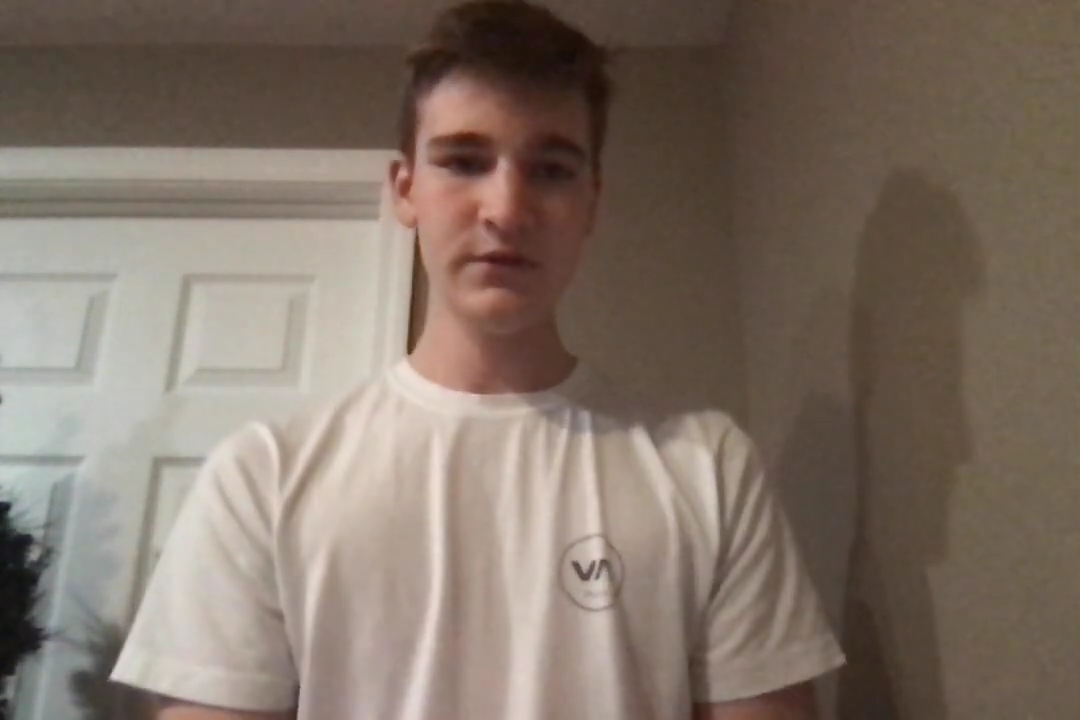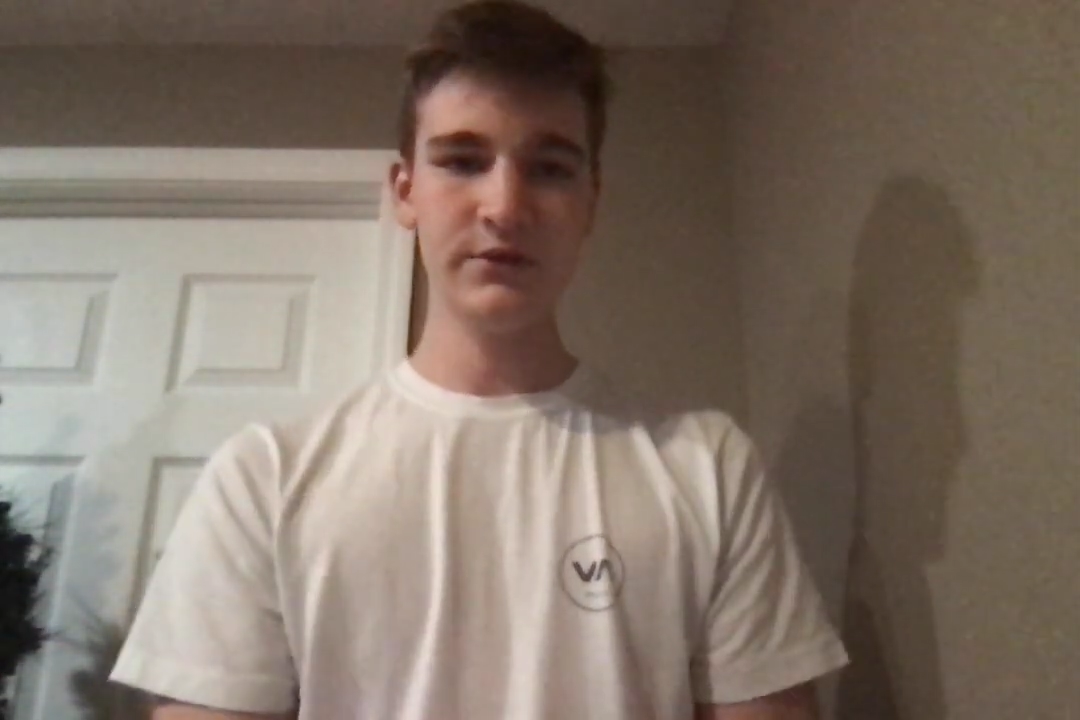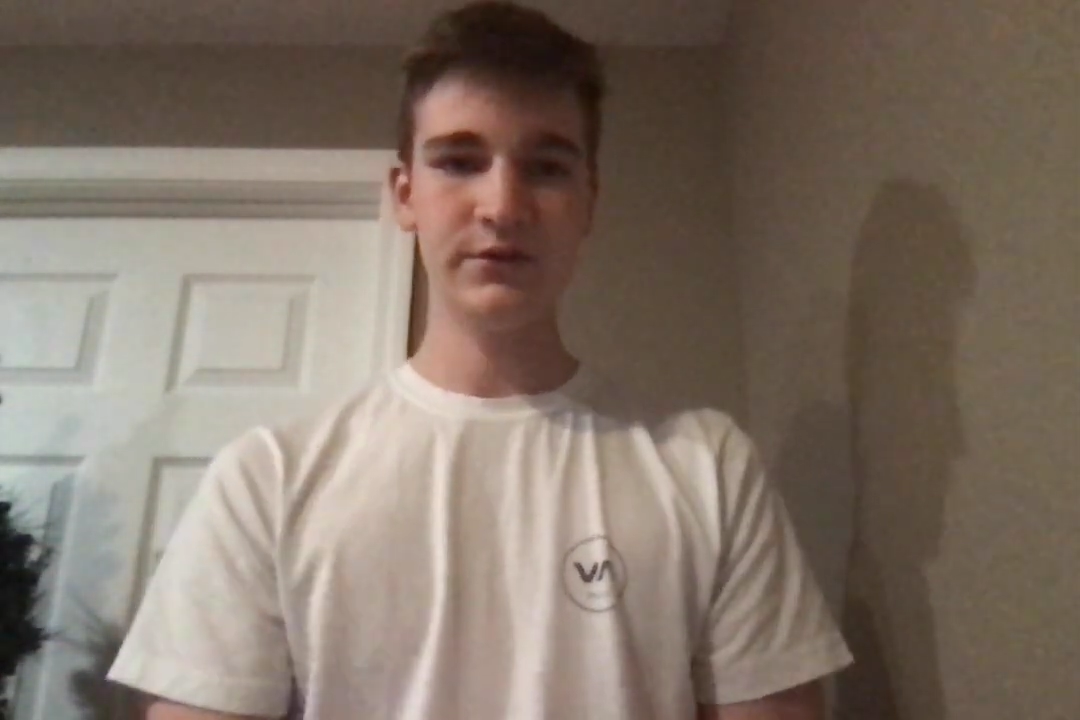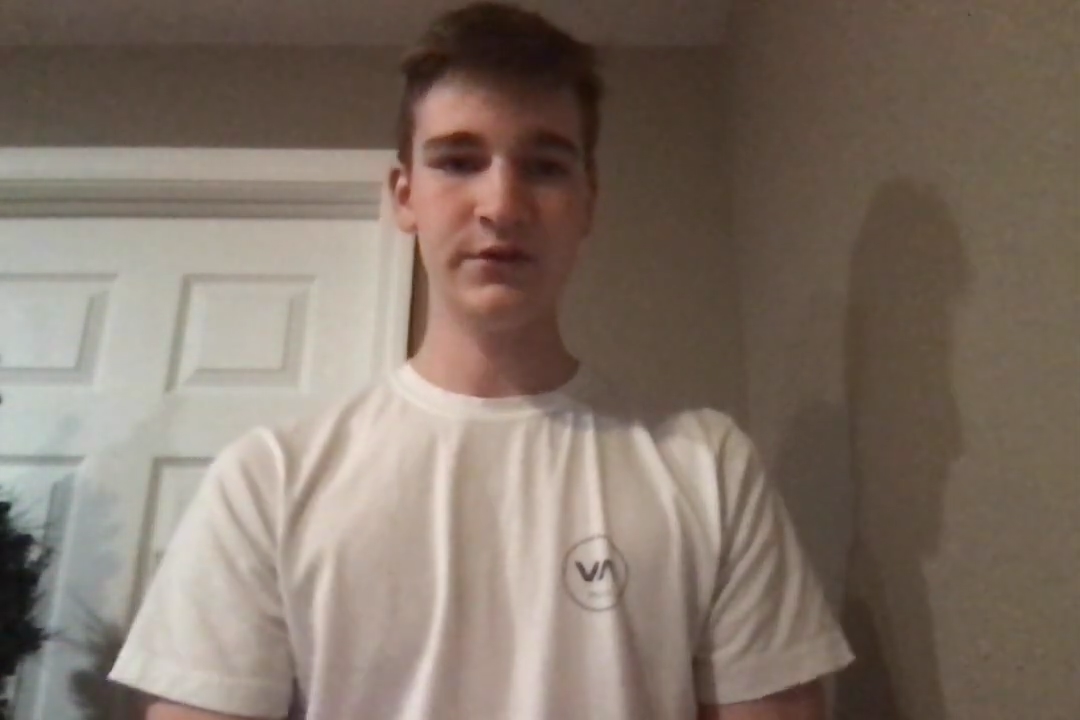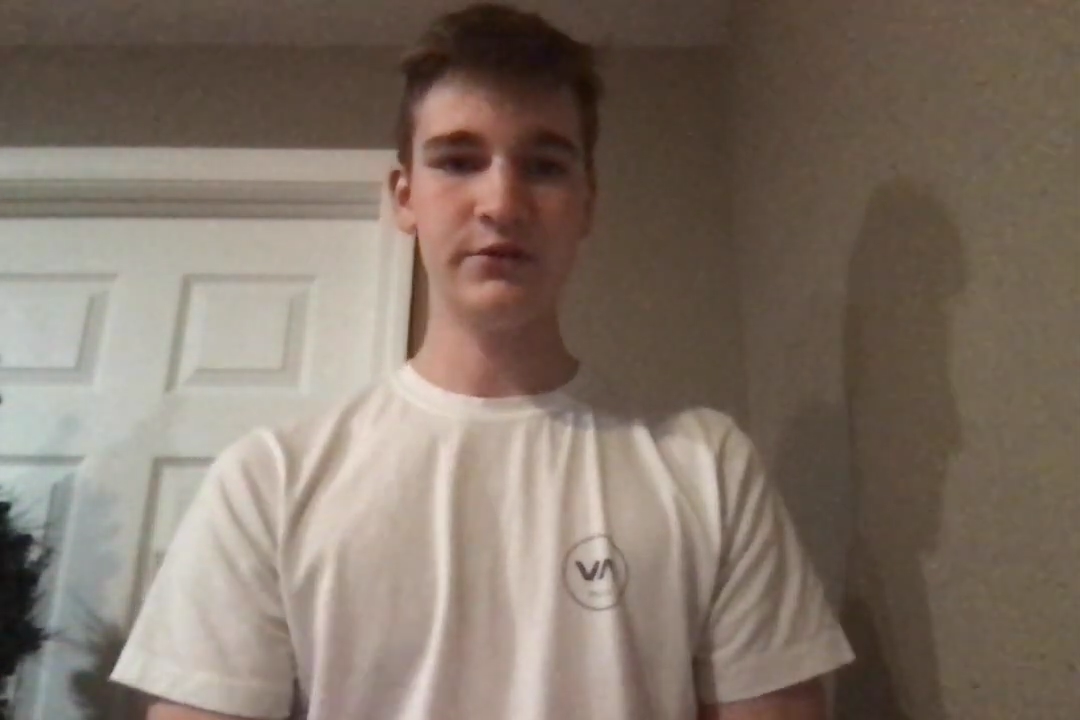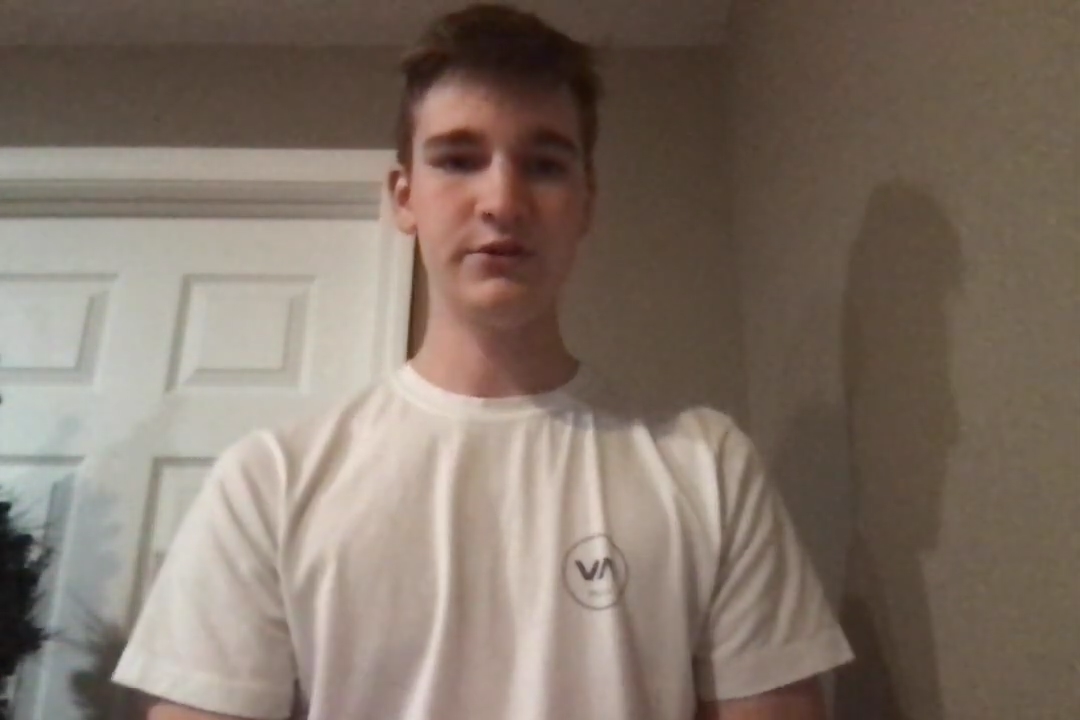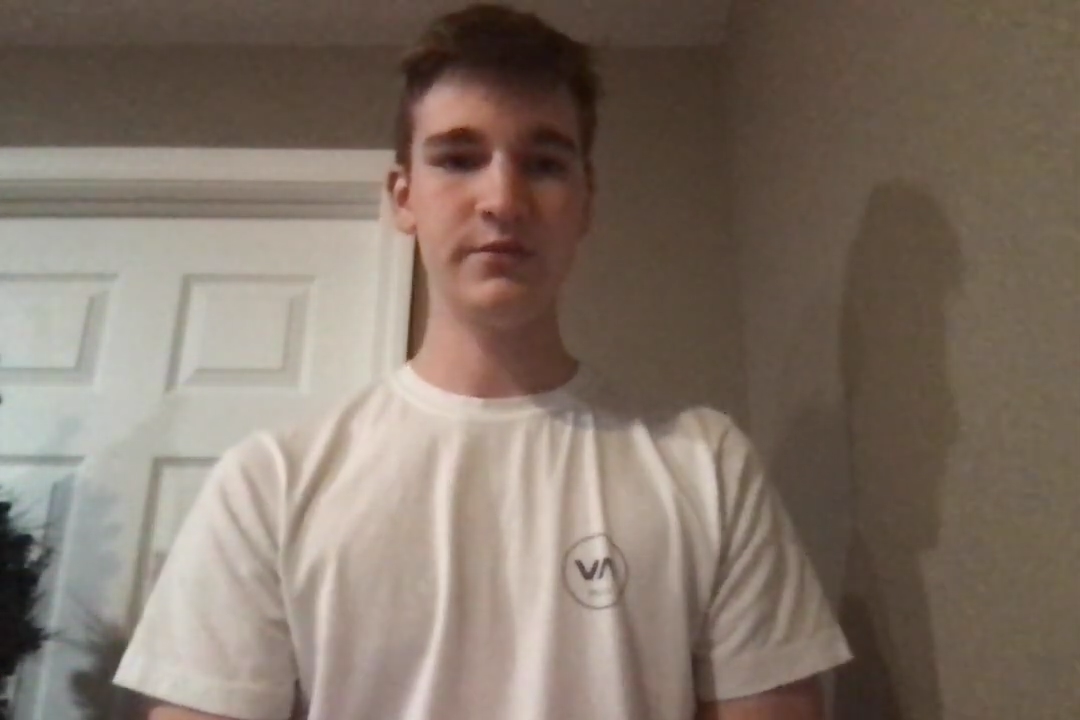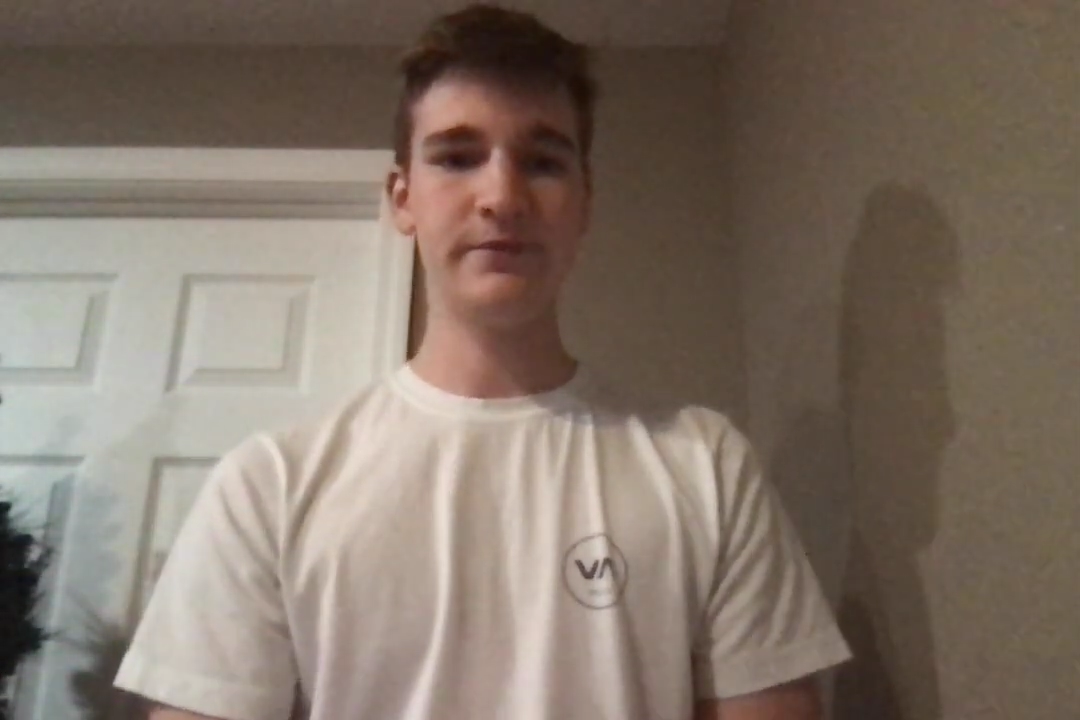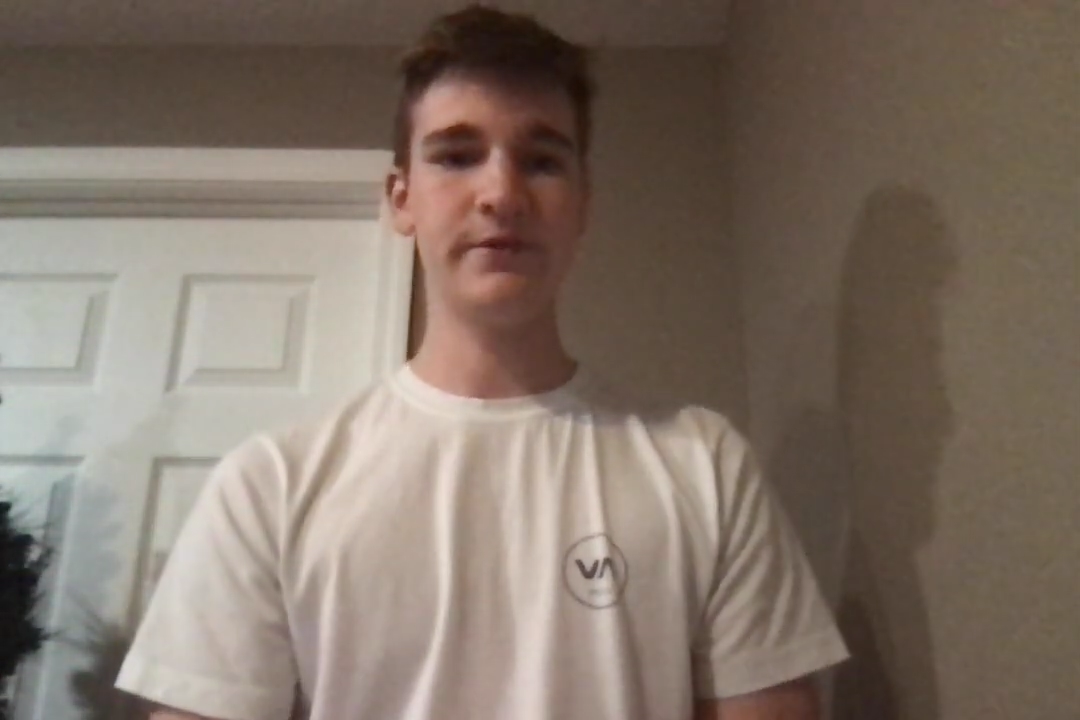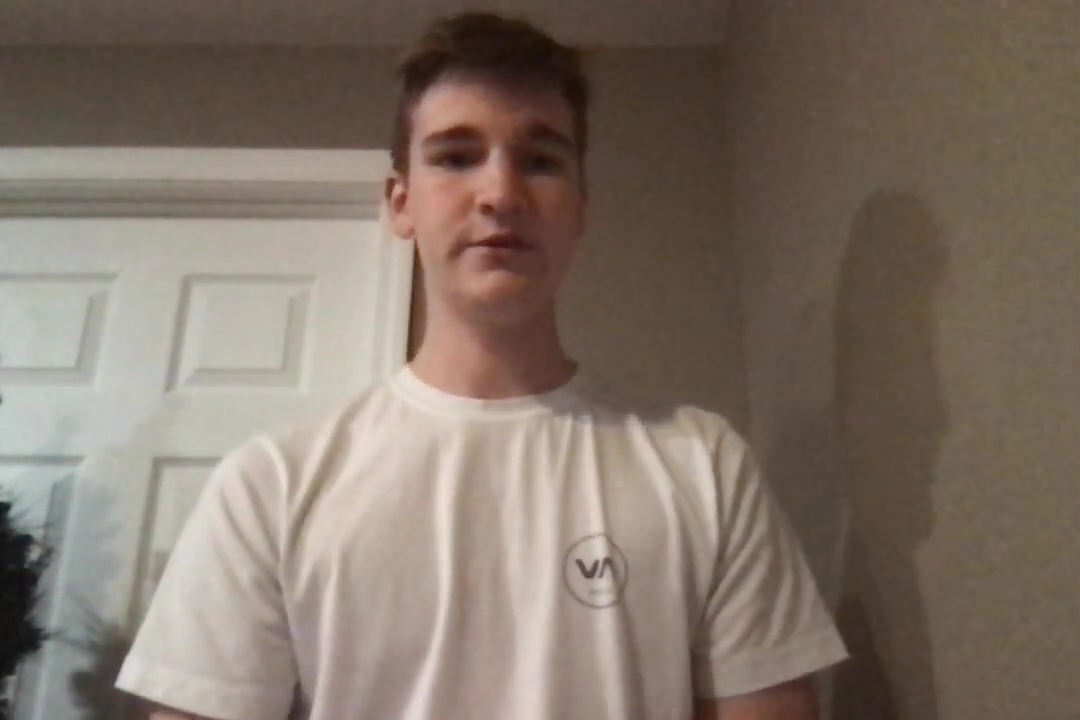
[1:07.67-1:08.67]
So
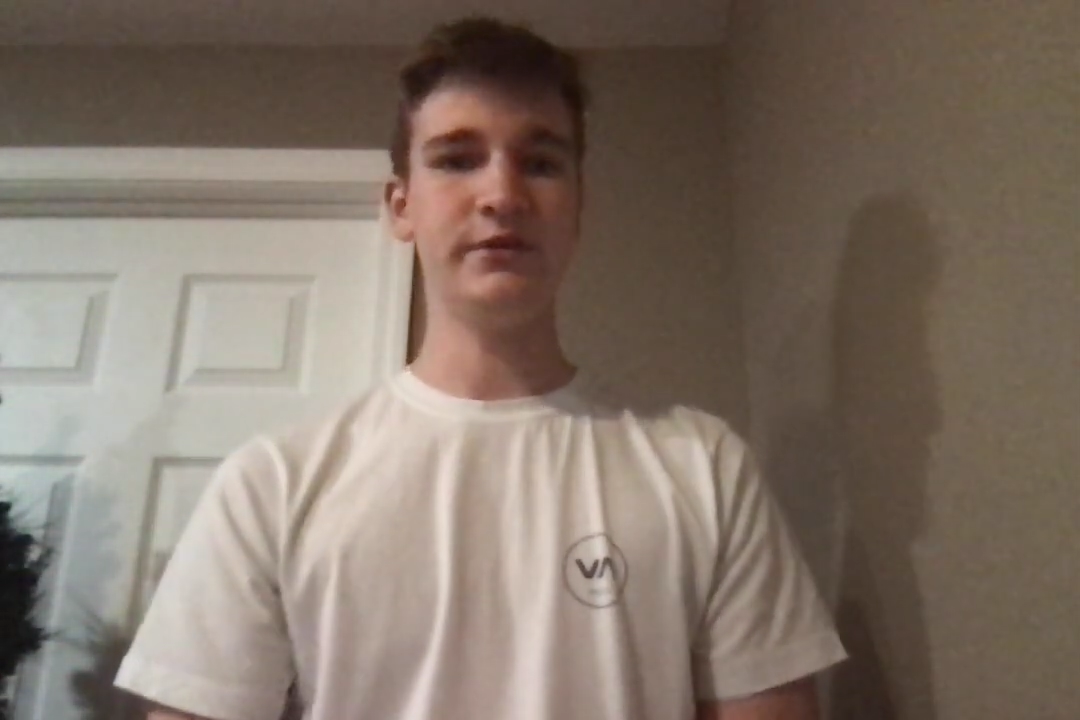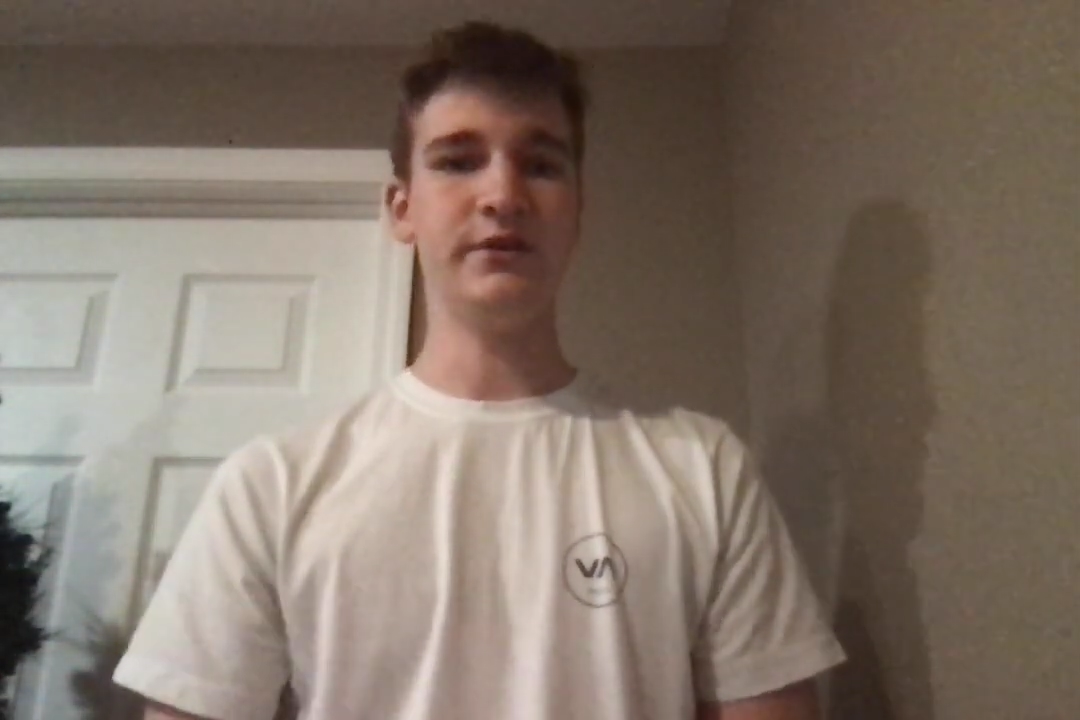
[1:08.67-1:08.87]
superficial